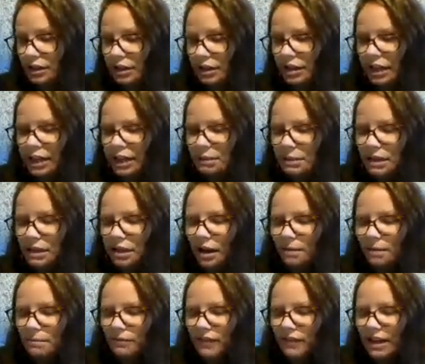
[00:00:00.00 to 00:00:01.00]
He'd
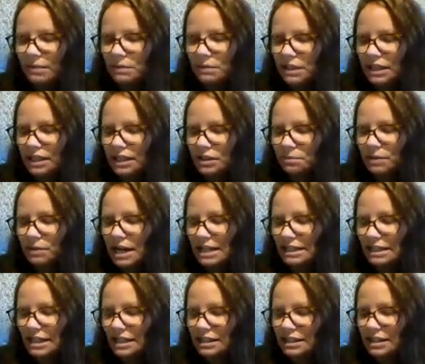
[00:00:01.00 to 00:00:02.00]
become family in the
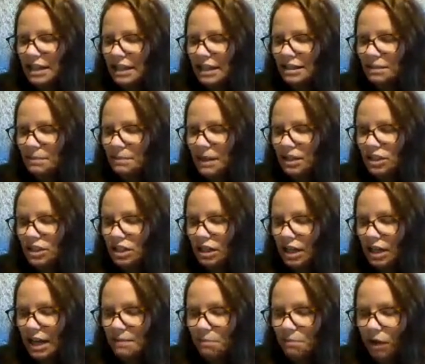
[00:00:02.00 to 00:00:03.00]
process, not to mention
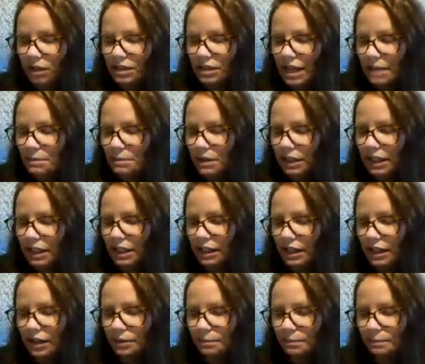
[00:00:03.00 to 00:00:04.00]
a multimillionaire.